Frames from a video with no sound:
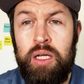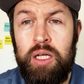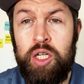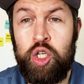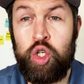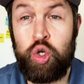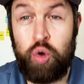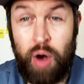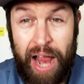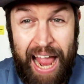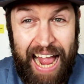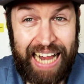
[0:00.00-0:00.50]

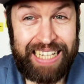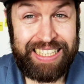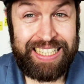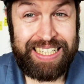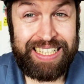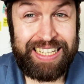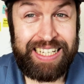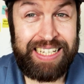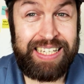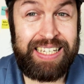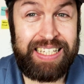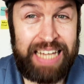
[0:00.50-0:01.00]

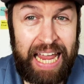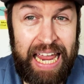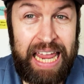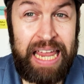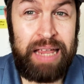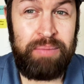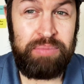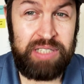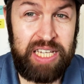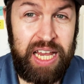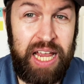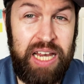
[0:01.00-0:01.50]
Tracked the
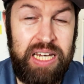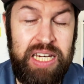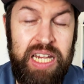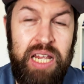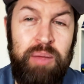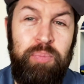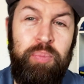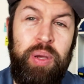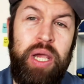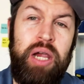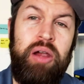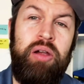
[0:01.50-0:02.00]
same
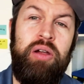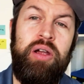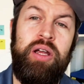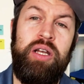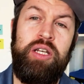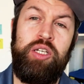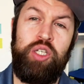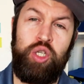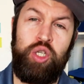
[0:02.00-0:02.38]
10-year period,